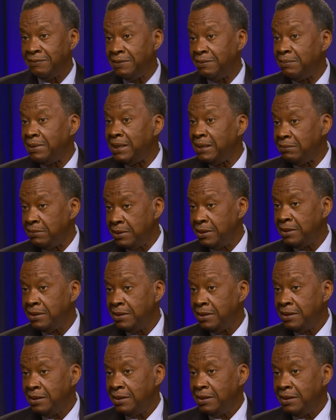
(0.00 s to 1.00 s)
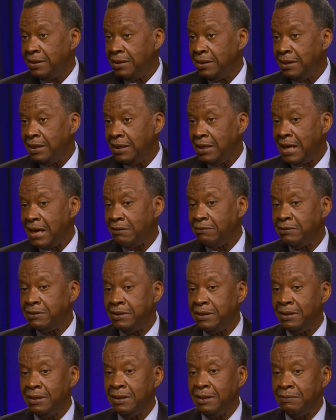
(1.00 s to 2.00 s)
the baby. Yeah. And I was
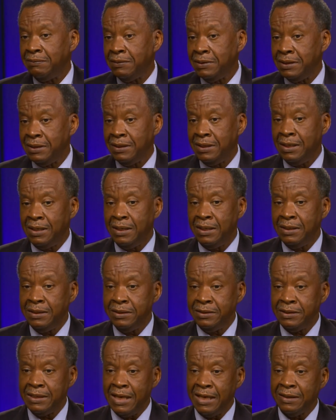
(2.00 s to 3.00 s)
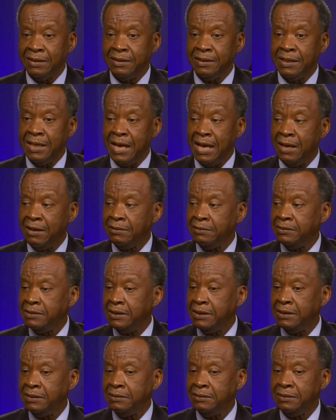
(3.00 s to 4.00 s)
delivered in a shotgun house,
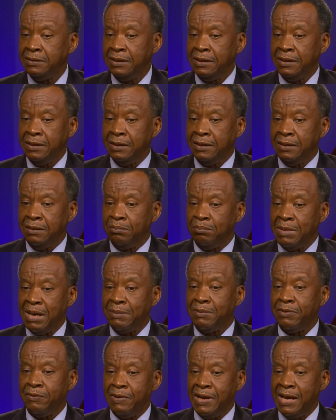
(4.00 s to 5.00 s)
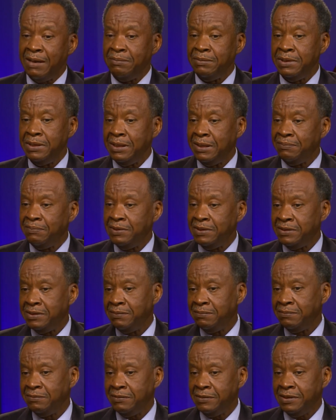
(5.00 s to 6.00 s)
and Mama wrapped me up in
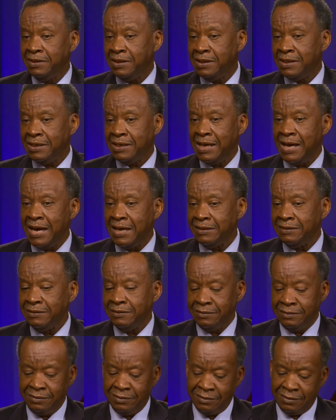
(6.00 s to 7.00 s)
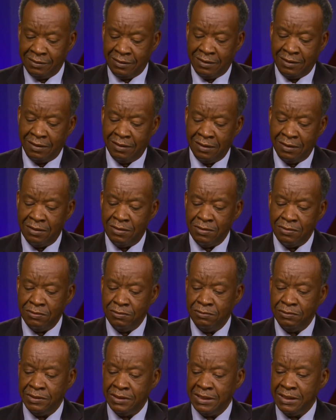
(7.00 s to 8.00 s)
some cotton
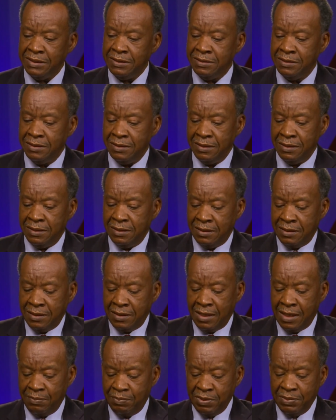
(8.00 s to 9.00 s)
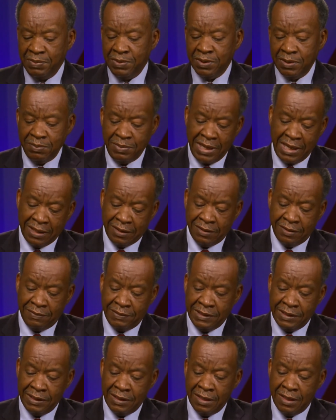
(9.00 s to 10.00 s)
clothes and put me on the back of
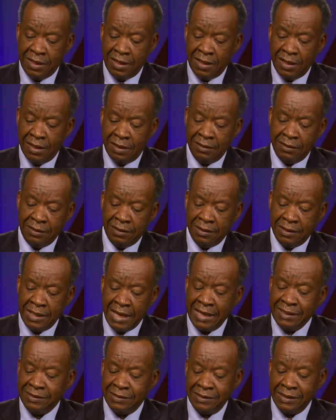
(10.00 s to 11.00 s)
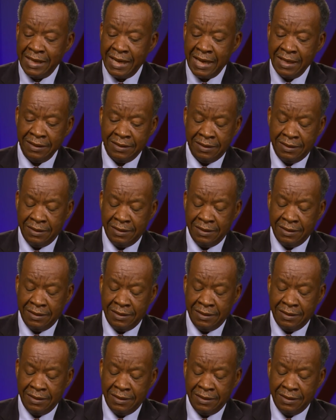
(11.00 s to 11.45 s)
the cotton sack,